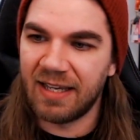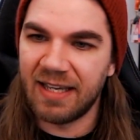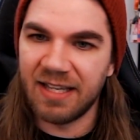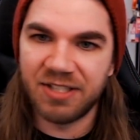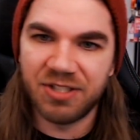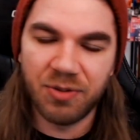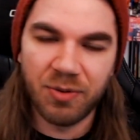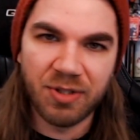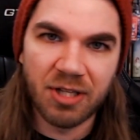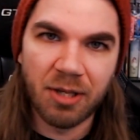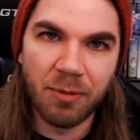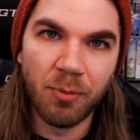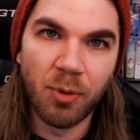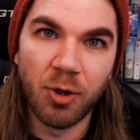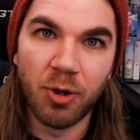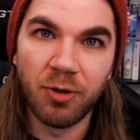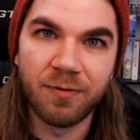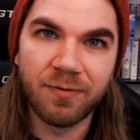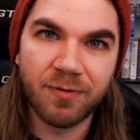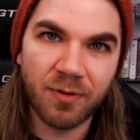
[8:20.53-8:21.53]
get you in the
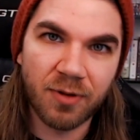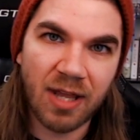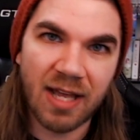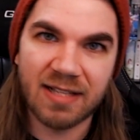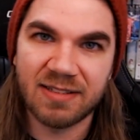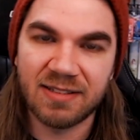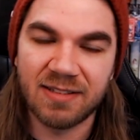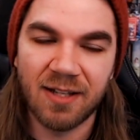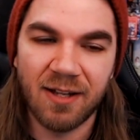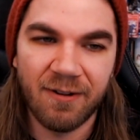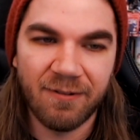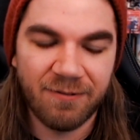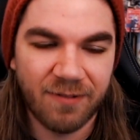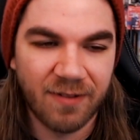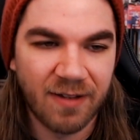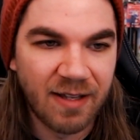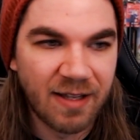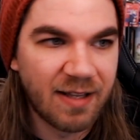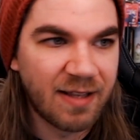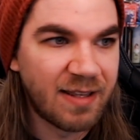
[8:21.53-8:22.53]
mood for that
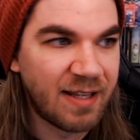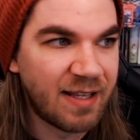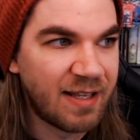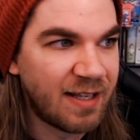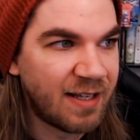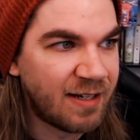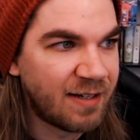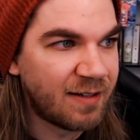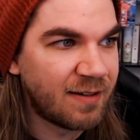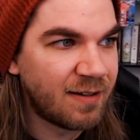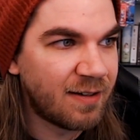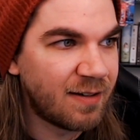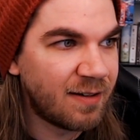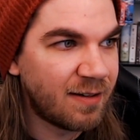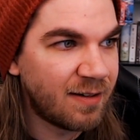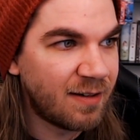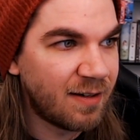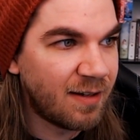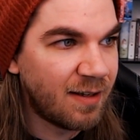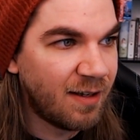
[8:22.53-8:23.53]
stuff, then
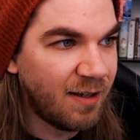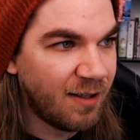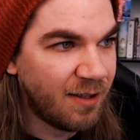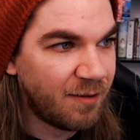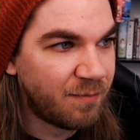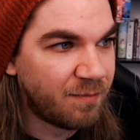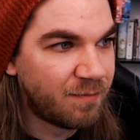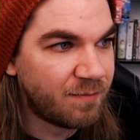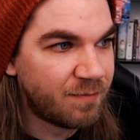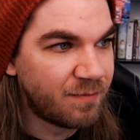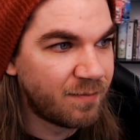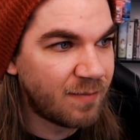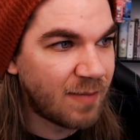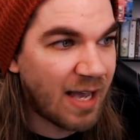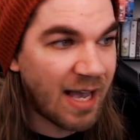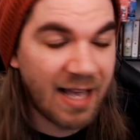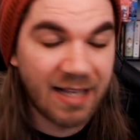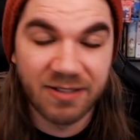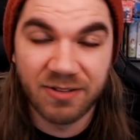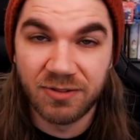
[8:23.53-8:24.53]

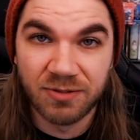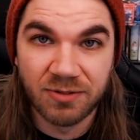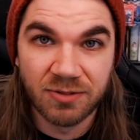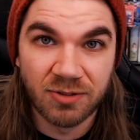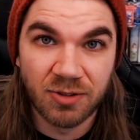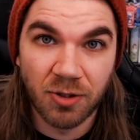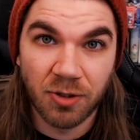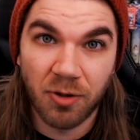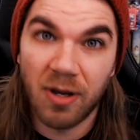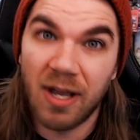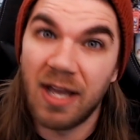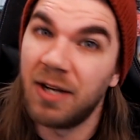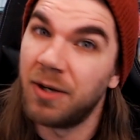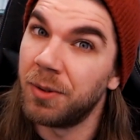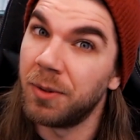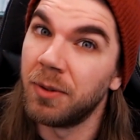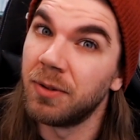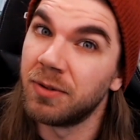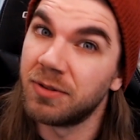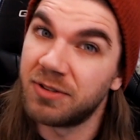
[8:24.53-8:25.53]
add Dodo
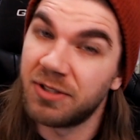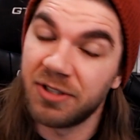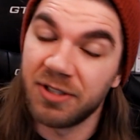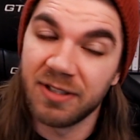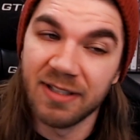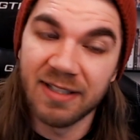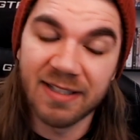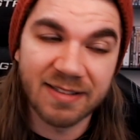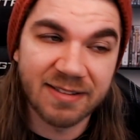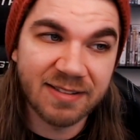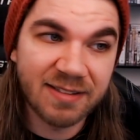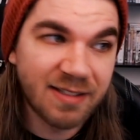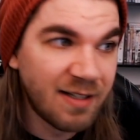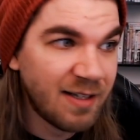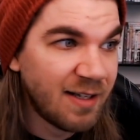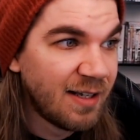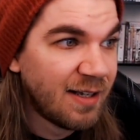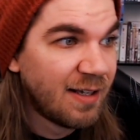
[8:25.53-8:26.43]
Hero to your list.